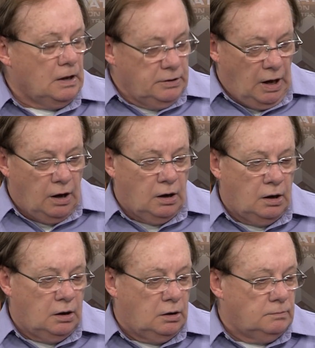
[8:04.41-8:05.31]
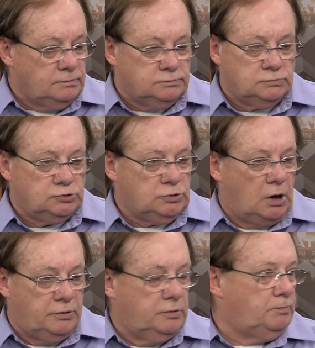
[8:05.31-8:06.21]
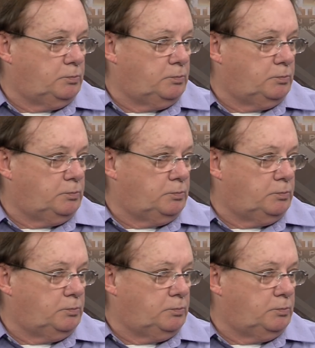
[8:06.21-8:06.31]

Yeah. Uh, to uh, Arkansas.